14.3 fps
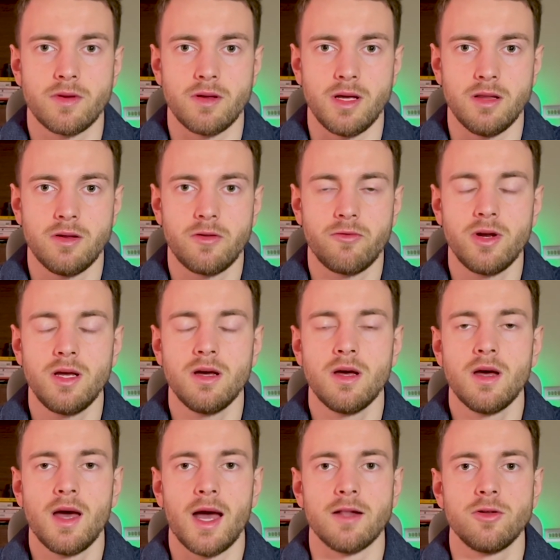industry
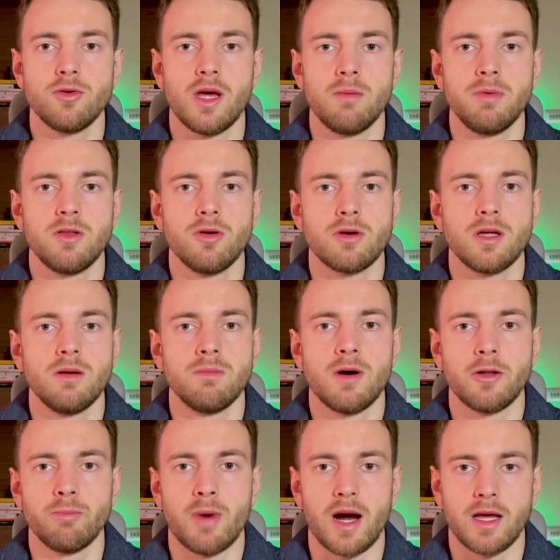and you can be talking
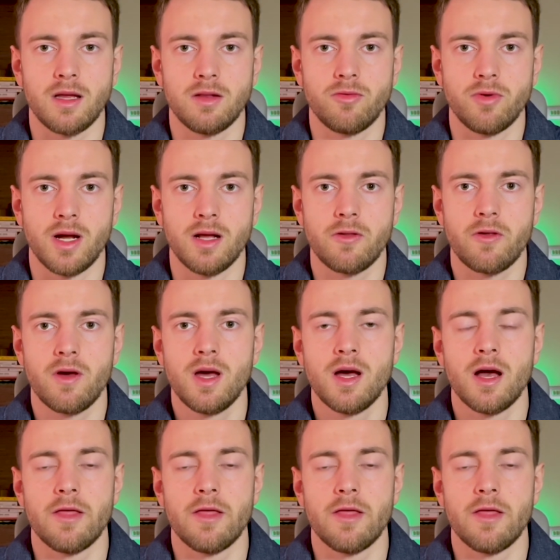about market trends.